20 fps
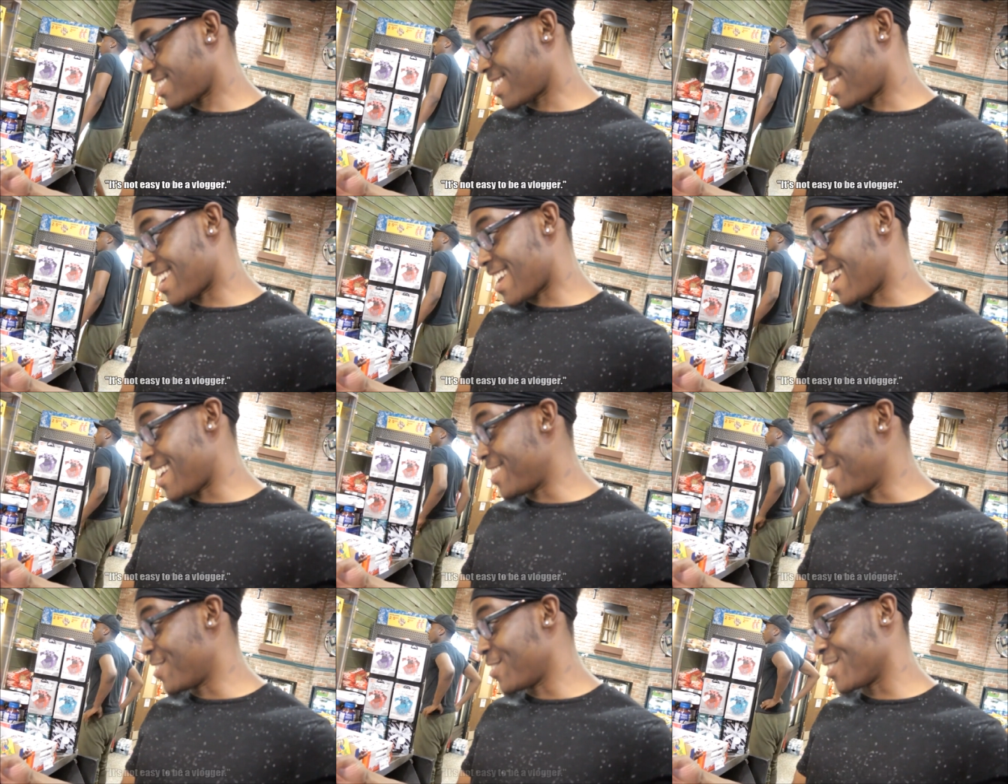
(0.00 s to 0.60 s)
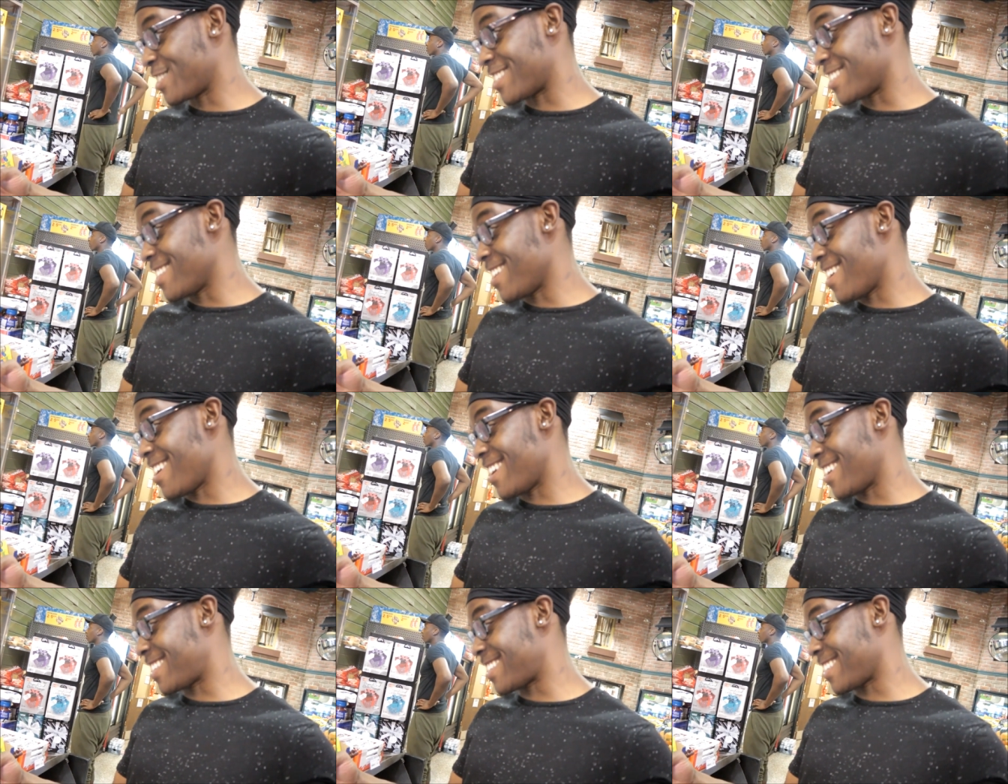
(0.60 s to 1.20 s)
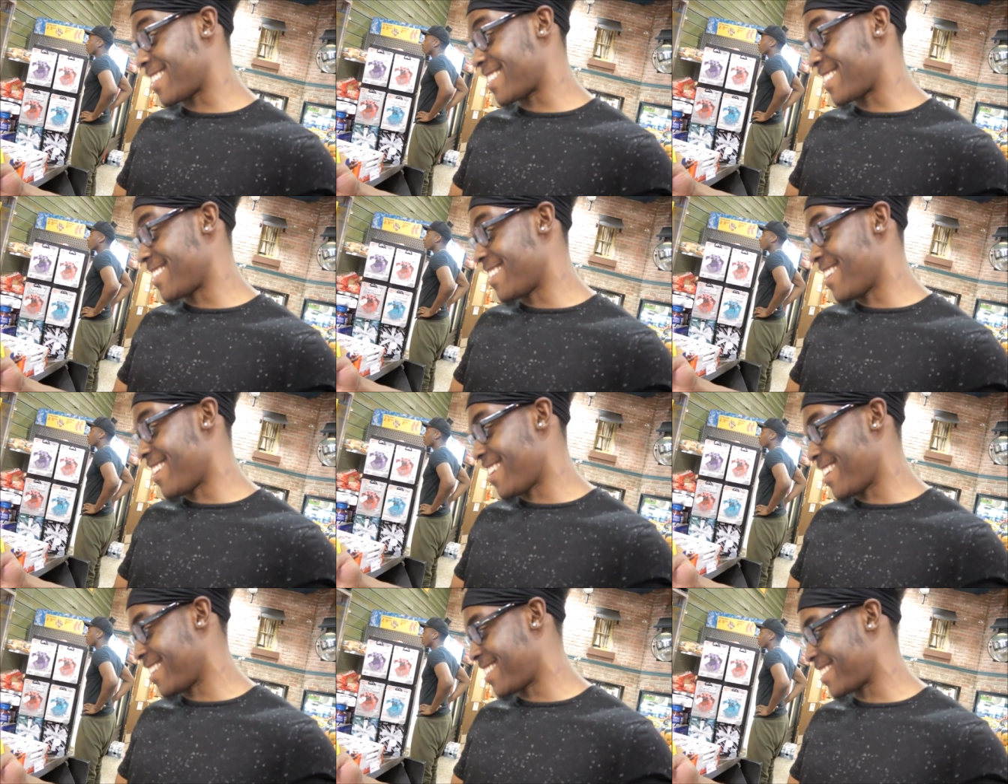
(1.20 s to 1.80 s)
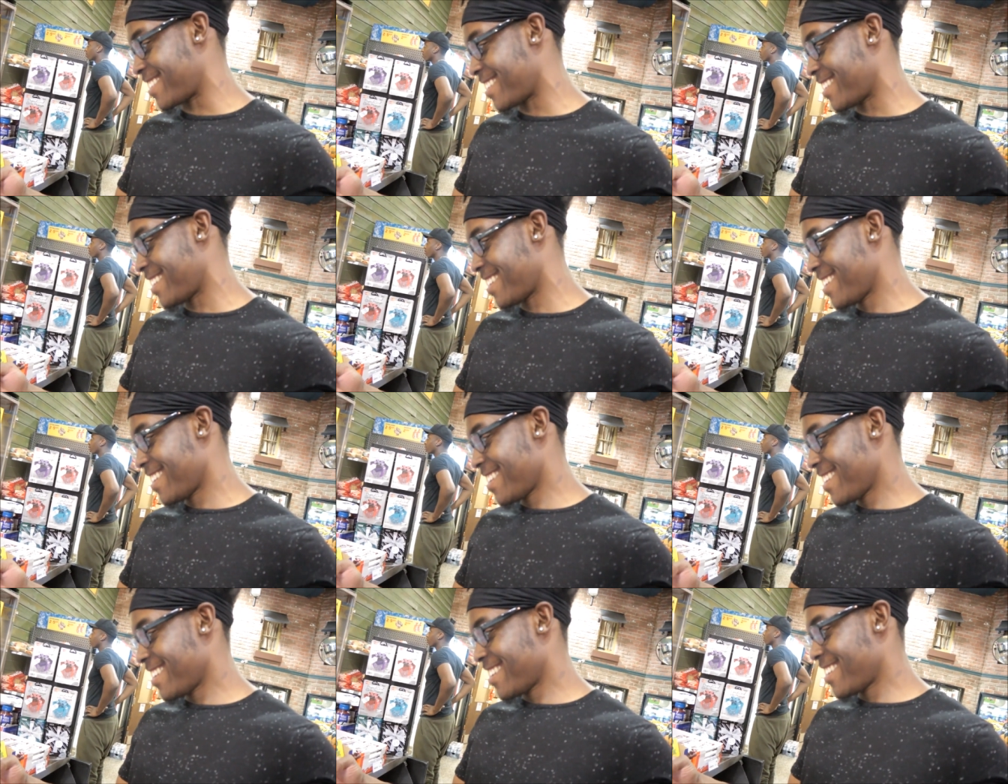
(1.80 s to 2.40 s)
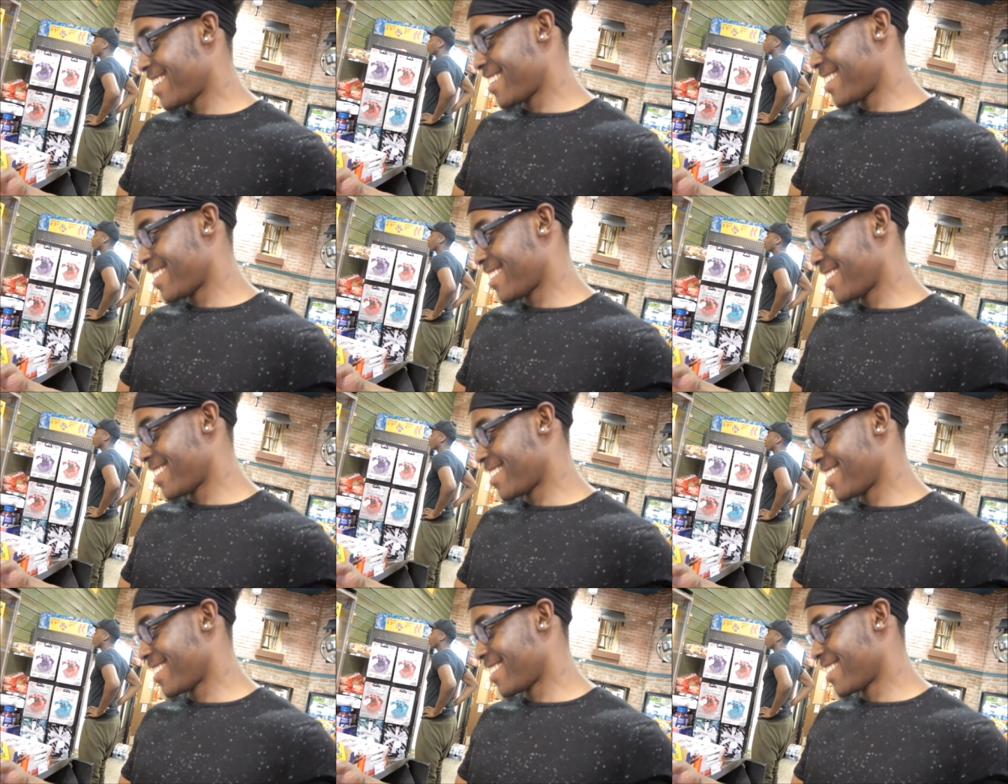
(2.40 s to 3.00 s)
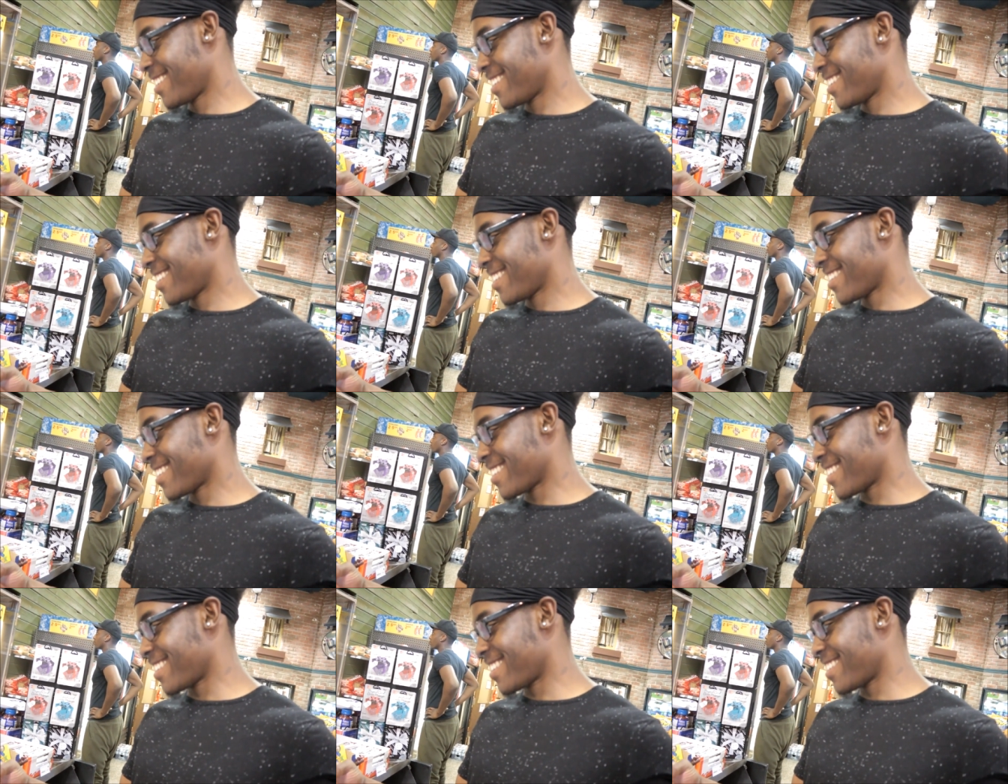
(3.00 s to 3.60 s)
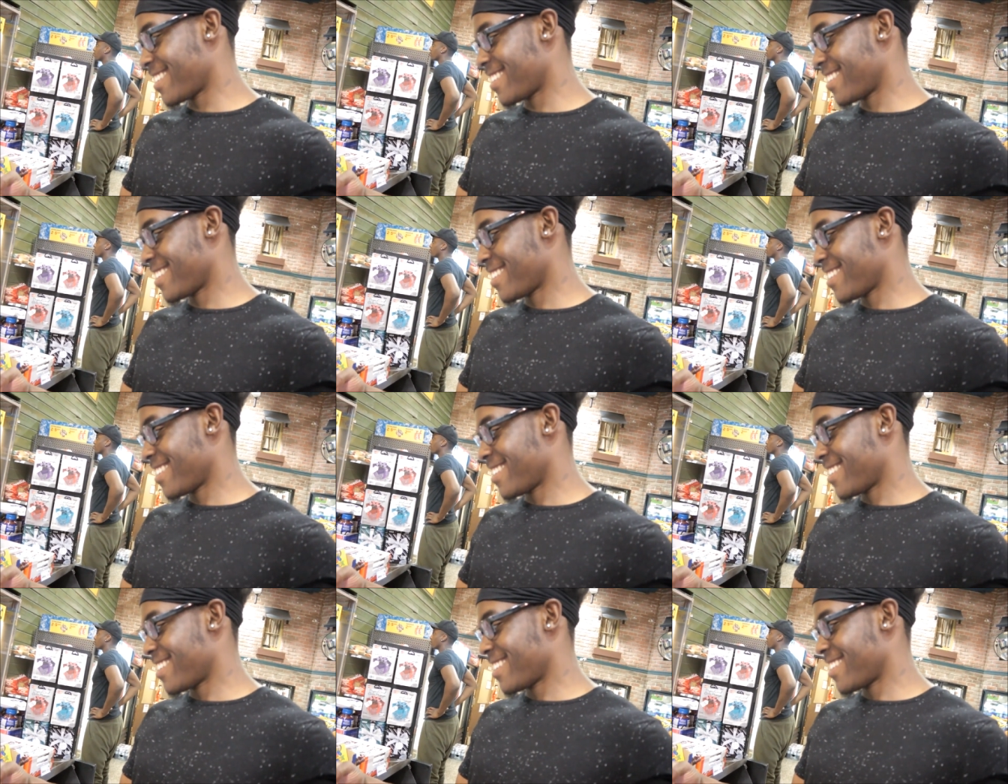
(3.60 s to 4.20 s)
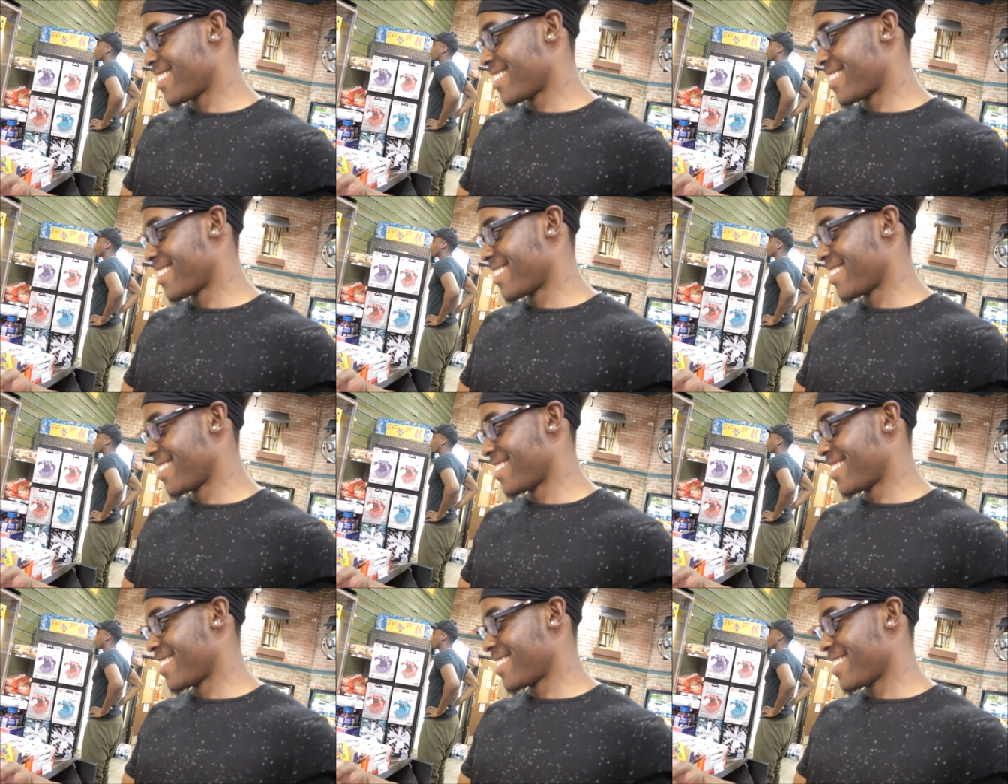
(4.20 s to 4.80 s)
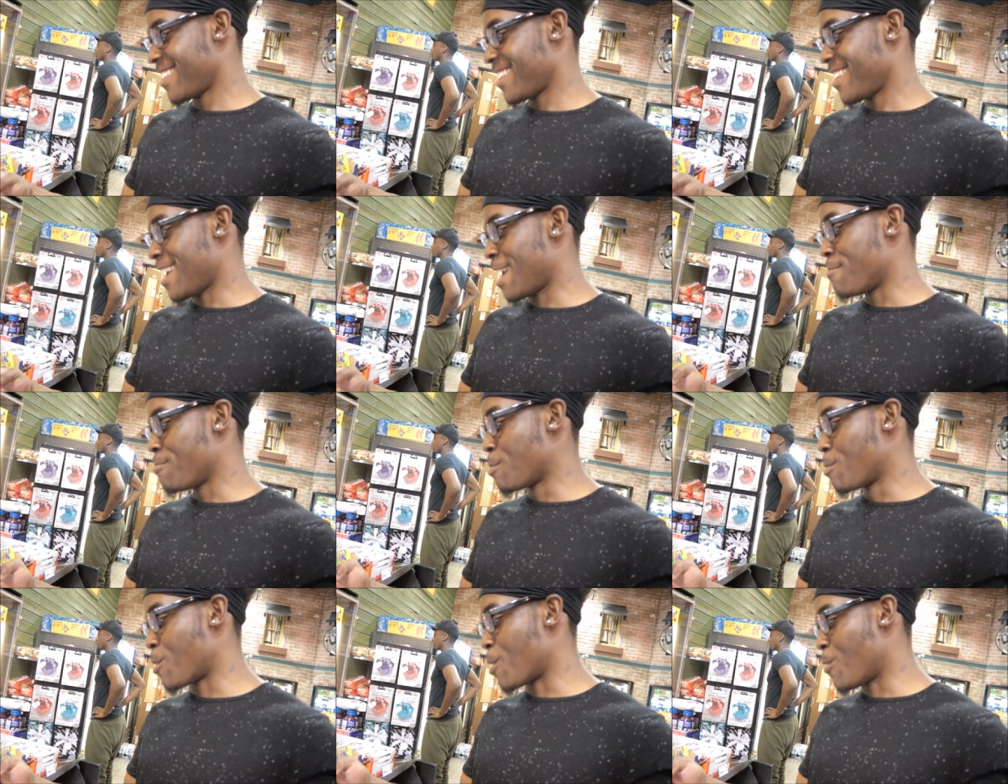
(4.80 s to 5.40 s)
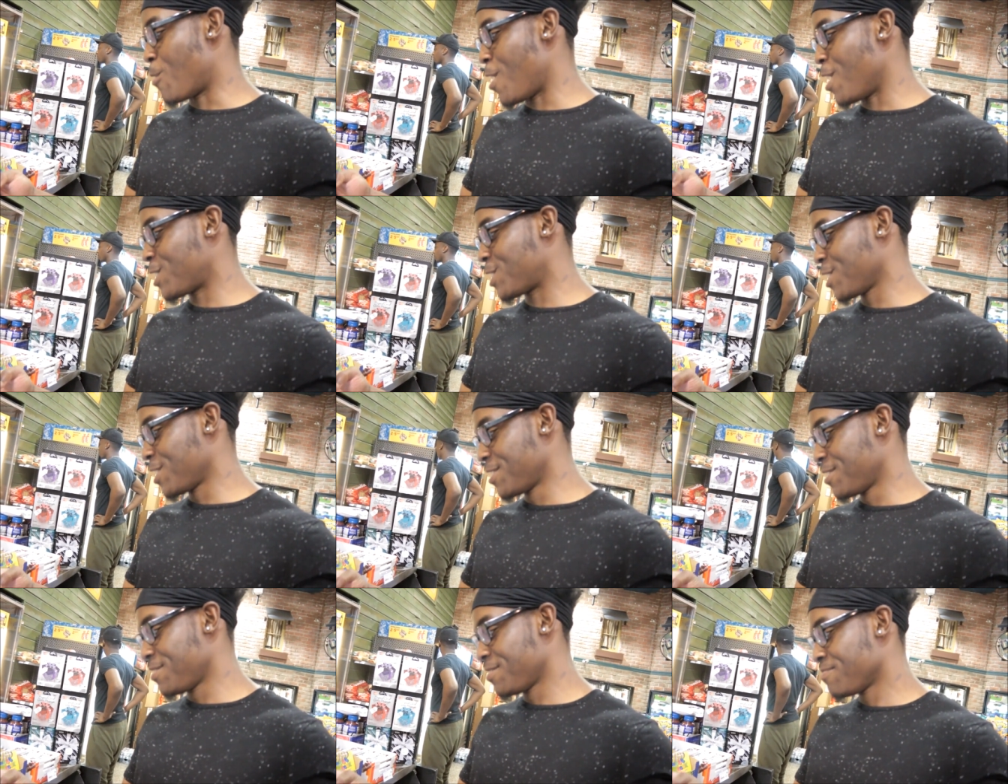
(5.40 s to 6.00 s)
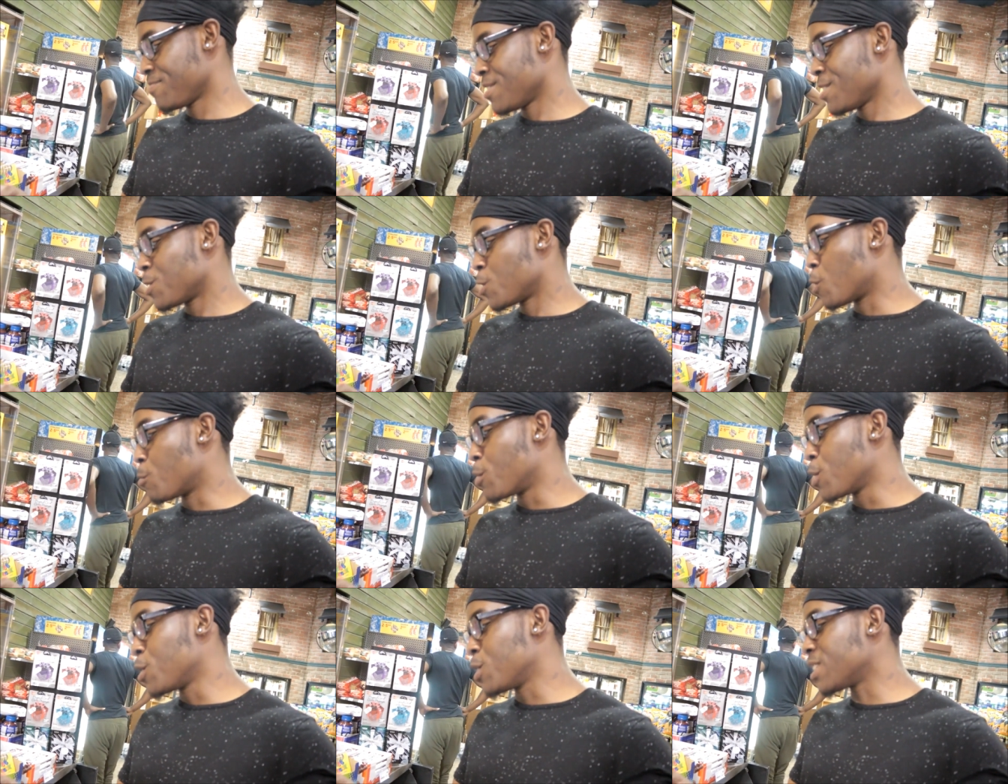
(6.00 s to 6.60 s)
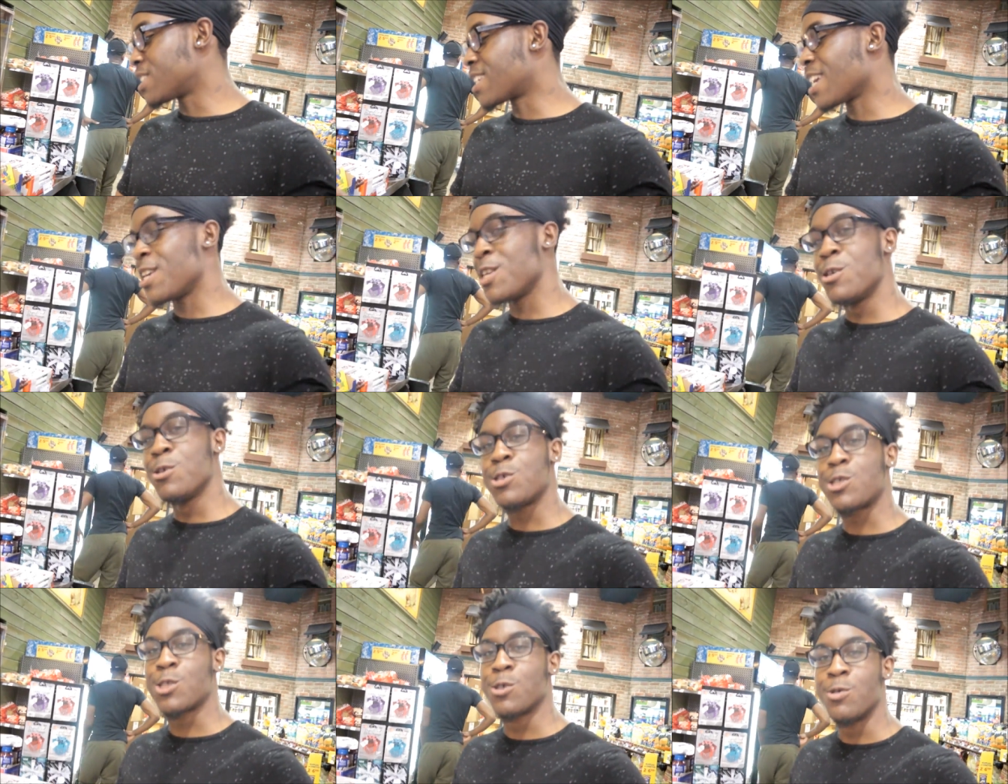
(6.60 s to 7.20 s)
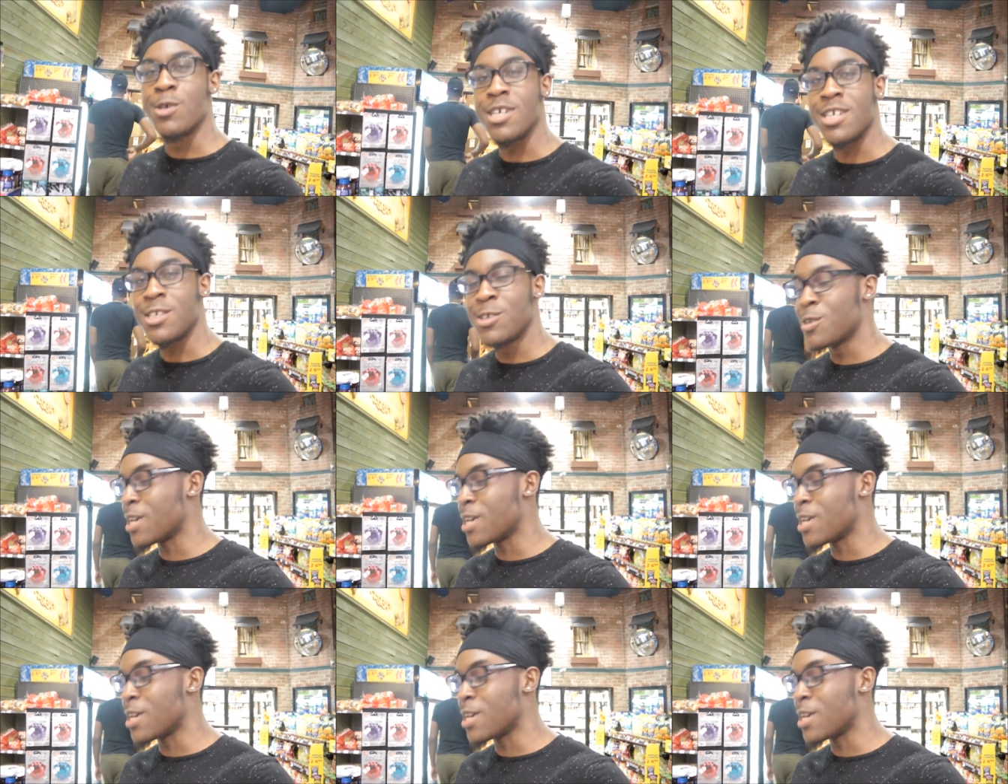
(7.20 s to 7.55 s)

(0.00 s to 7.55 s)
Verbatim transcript: I know it's not. It's not. Especially when you go outside and then vlog of people. And people are watching you. Yeah. Well, but you just get used to it.